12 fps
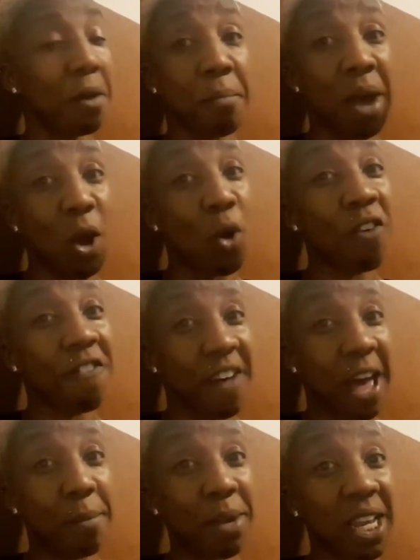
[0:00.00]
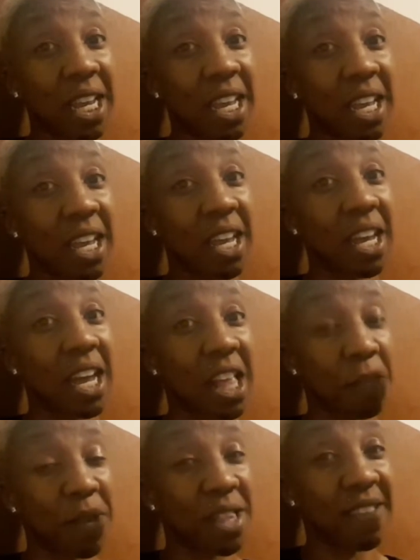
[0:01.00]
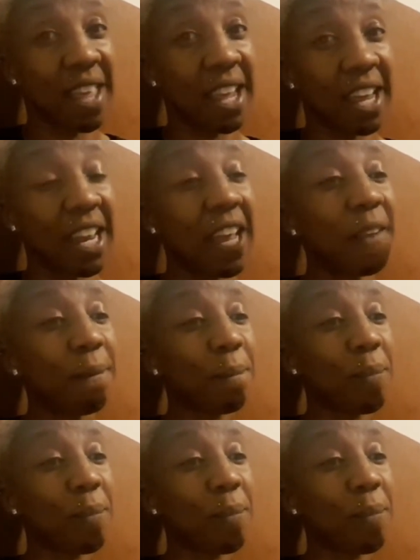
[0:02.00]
My whole family has been taking it.